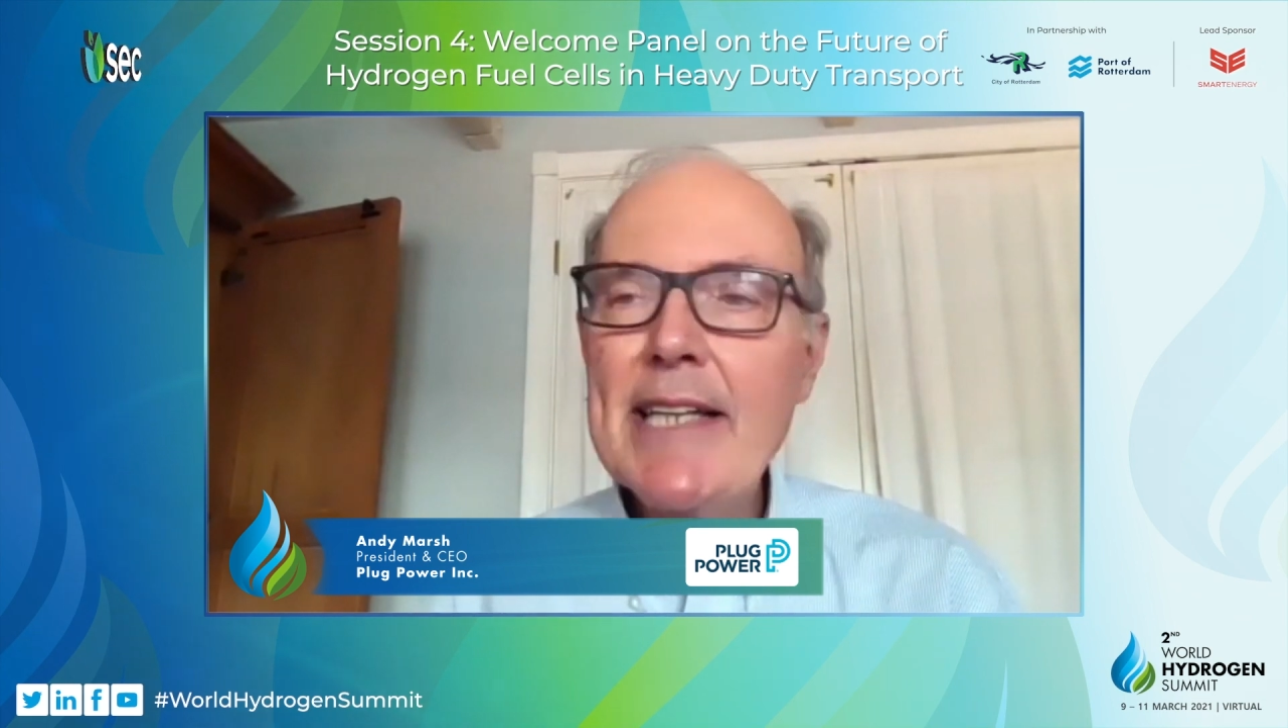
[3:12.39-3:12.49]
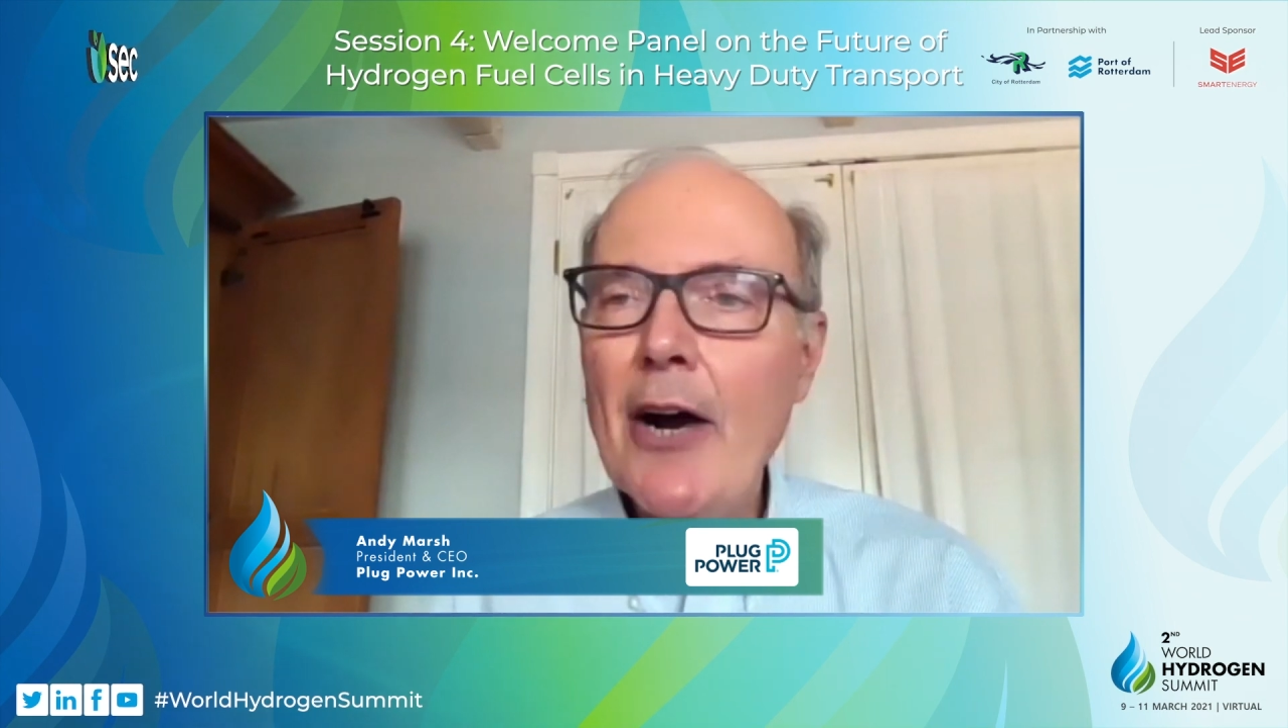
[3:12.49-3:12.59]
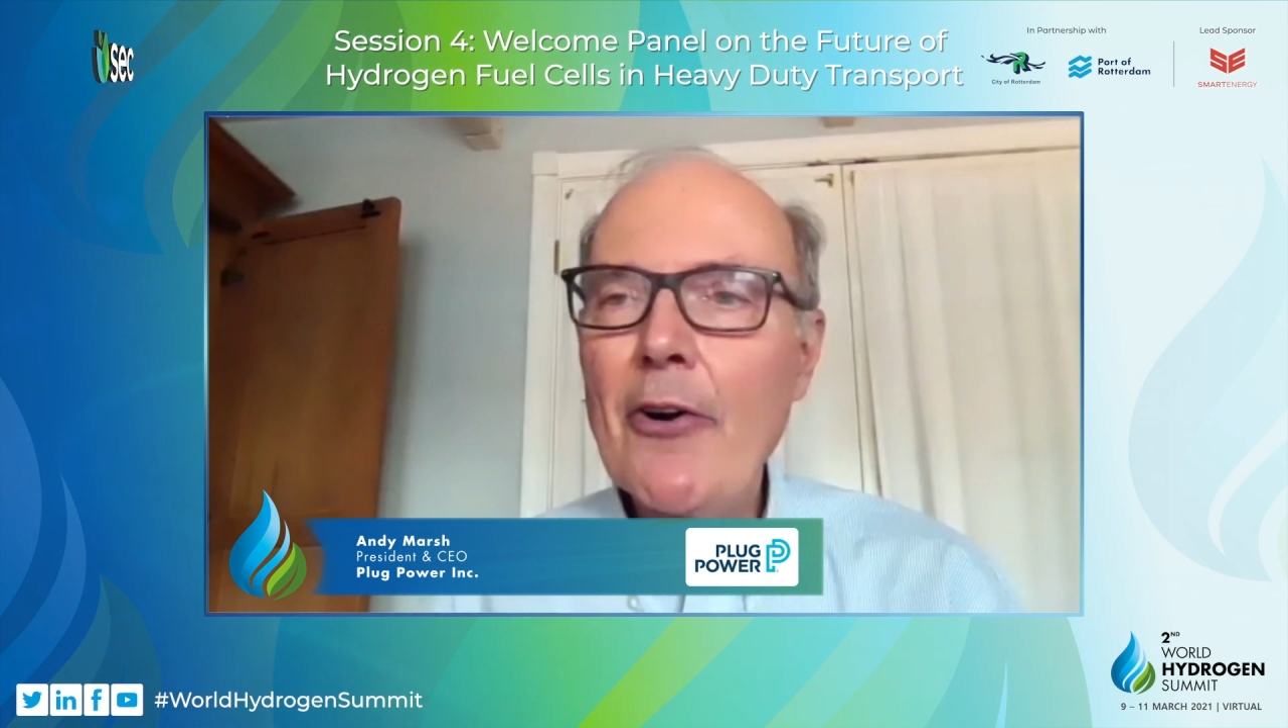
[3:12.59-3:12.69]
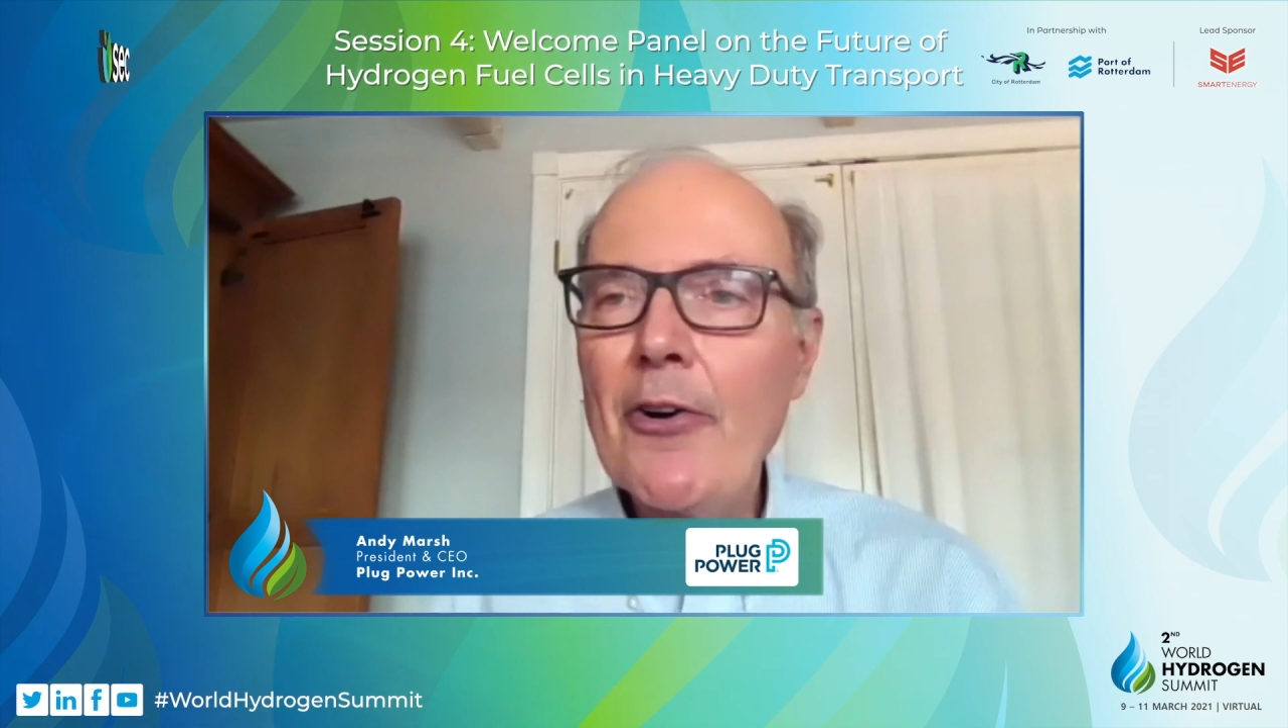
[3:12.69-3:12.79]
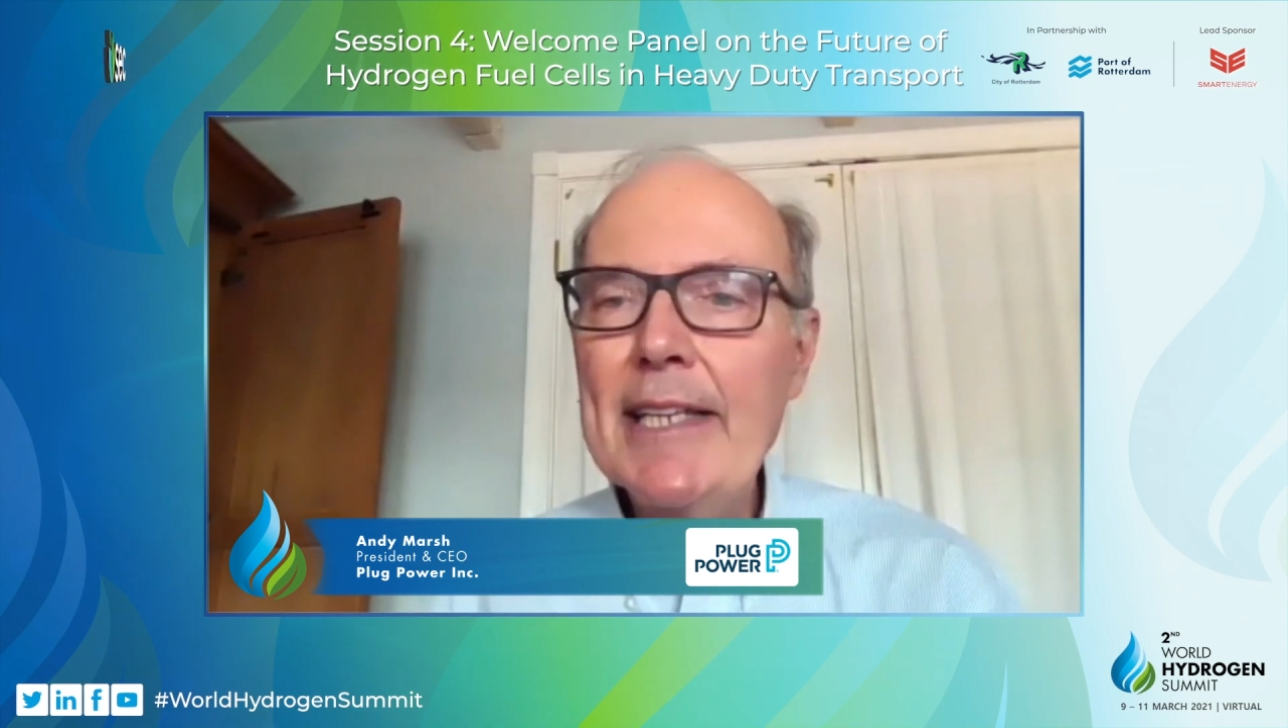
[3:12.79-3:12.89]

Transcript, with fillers: dollar